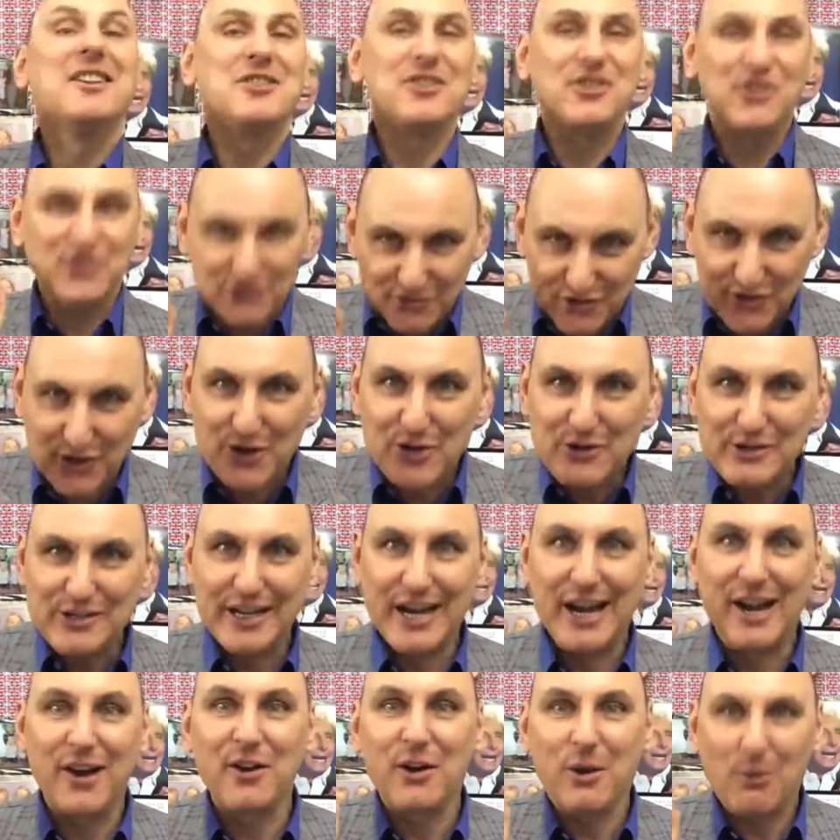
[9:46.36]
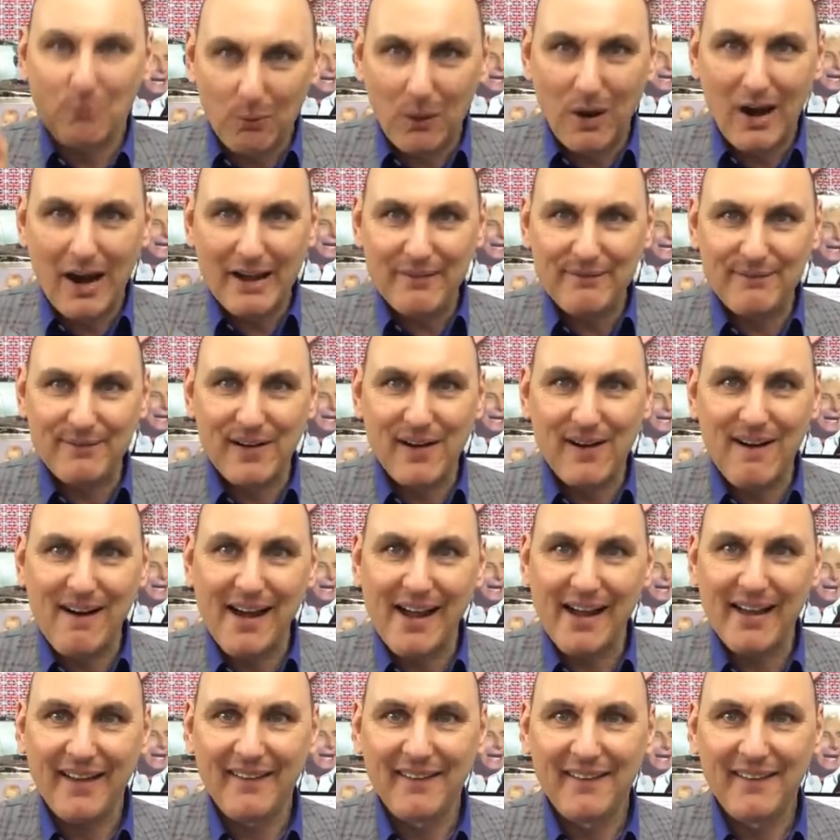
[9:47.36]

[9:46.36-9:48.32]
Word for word: studio Wi Fi.